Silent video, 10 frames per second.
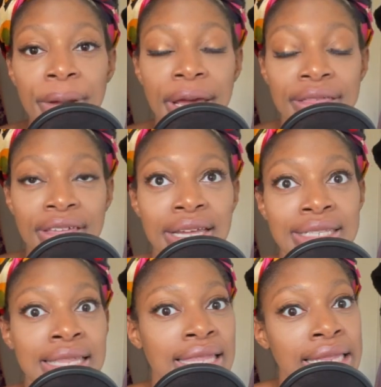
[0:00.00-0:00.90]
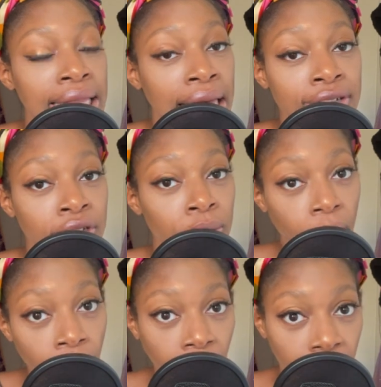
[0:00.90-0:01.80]
But I think it's a thin line to
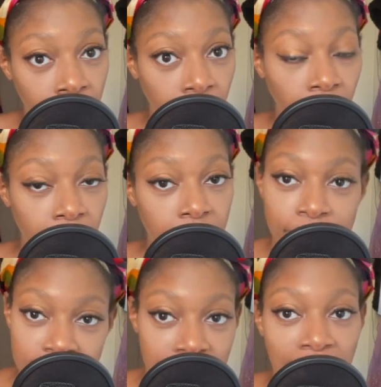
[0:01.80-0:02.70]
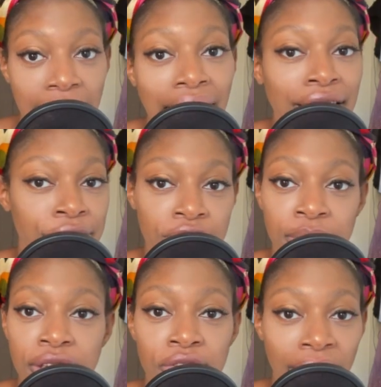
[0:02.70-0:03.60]
walk. I will say, I
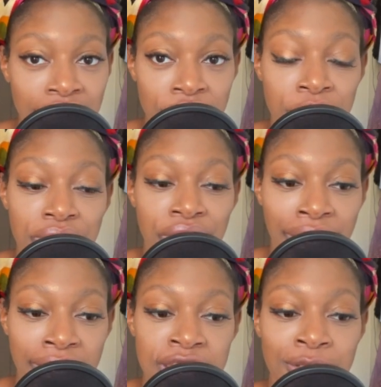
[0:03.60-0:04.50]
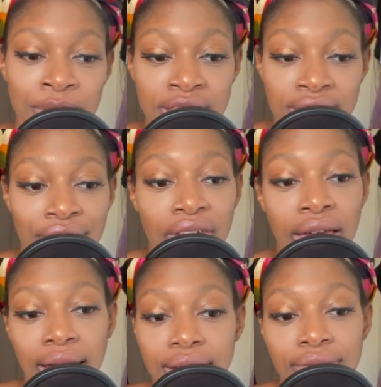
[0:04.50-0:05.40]
used to be attracted to a very
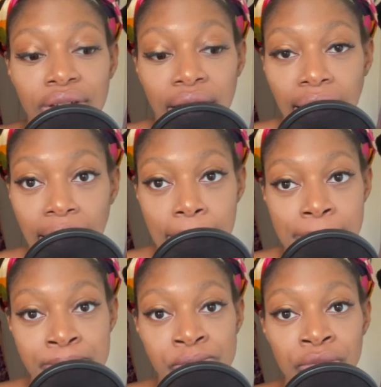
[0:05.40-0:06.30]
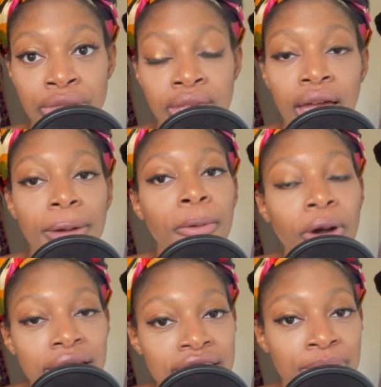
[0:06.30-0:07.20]
specific kind of guy. I
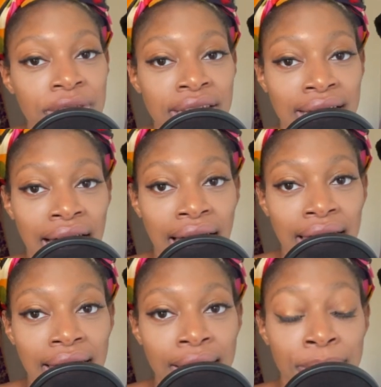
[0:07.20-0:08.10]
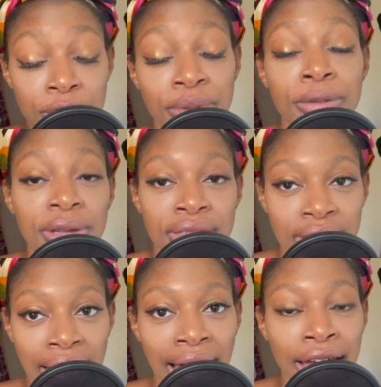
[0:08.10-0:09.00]
wanted to be
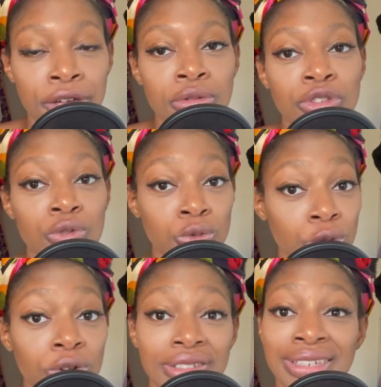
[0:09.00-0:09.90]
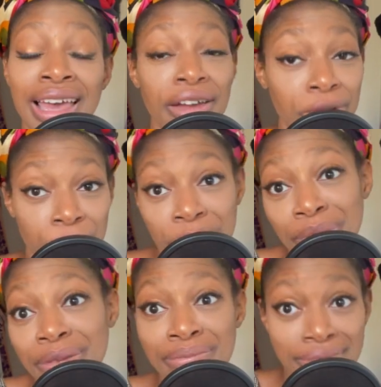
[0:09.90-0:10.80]
with the guy who was cruel to
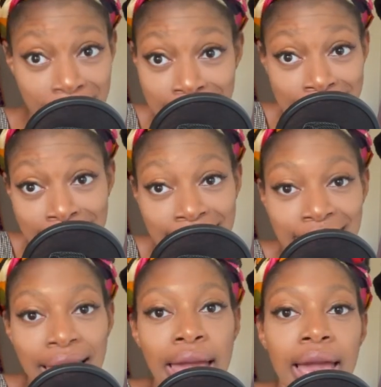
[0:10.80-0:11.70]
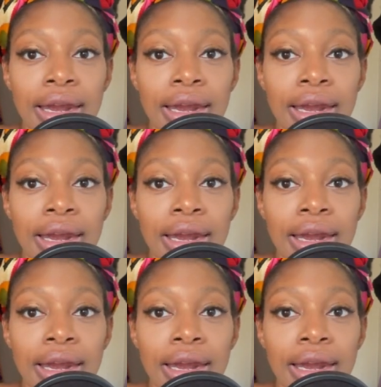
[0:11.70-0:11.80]
everyone but me,